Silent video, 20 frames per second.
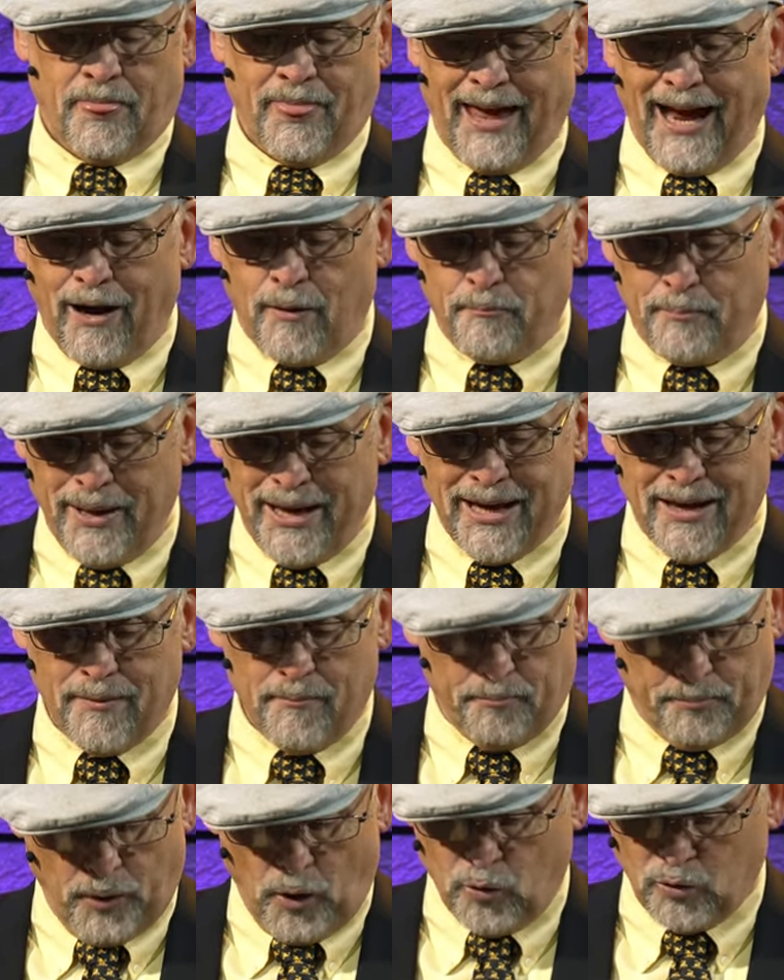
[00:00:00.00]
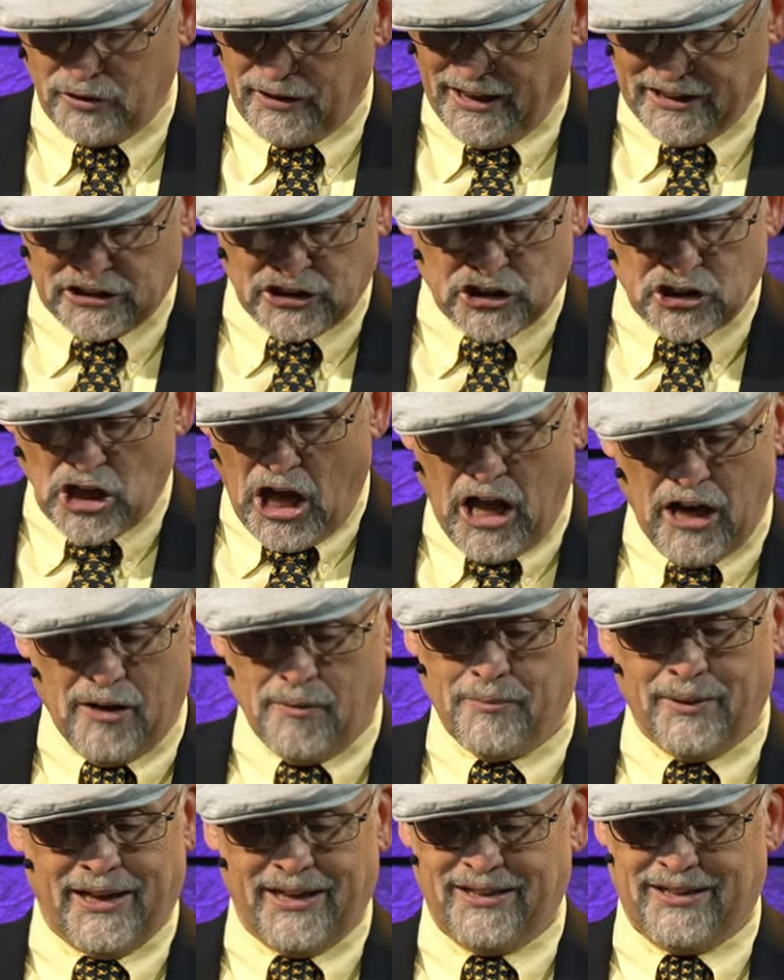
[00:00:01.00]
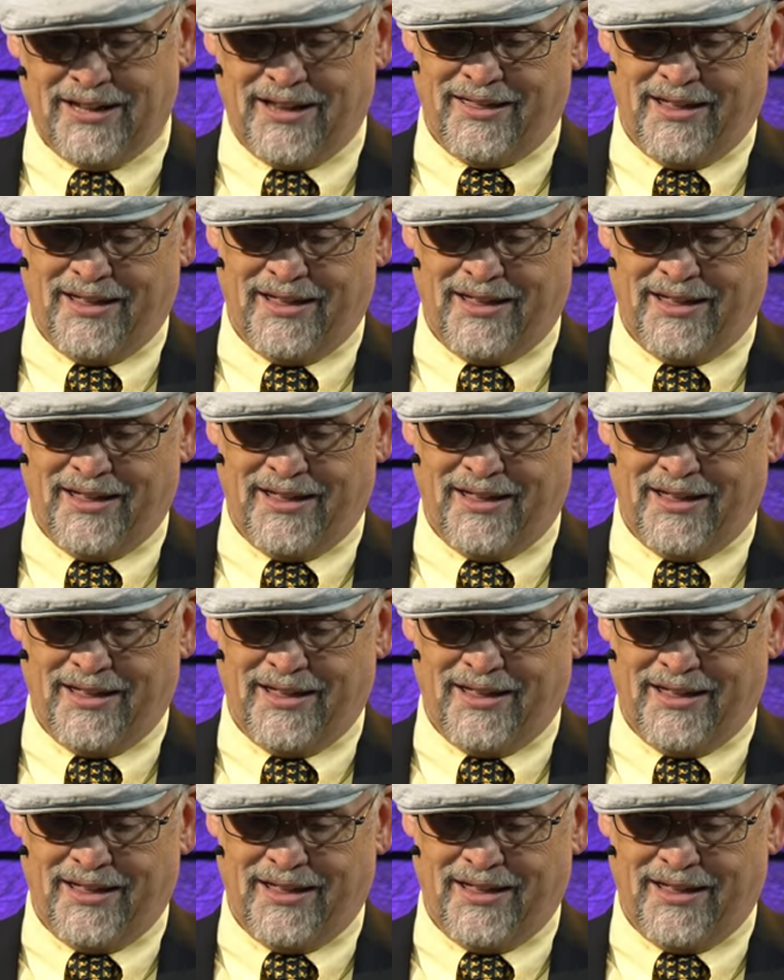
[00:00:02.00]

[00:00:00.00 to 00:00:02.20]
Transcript: Howbeit, protest solemnly to